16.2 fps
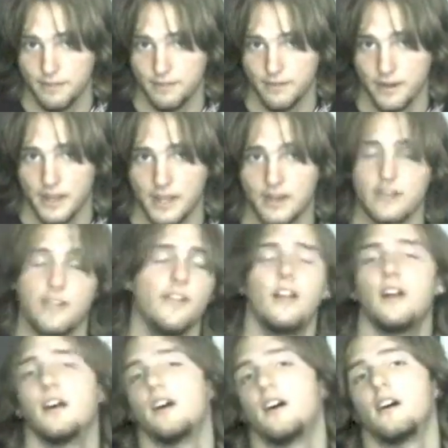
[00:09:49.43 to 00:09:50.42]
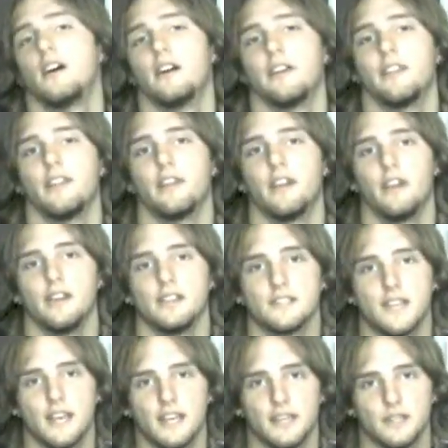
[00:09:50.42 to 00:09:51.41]
fret on the
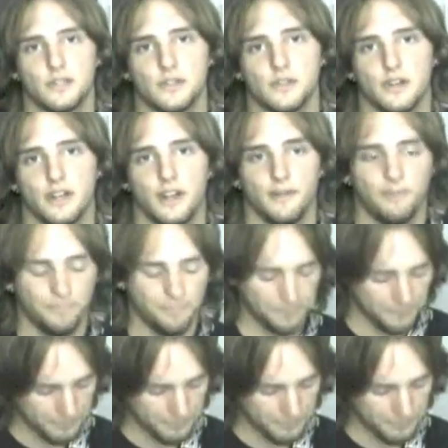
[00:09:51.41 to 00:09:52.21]
2nd string,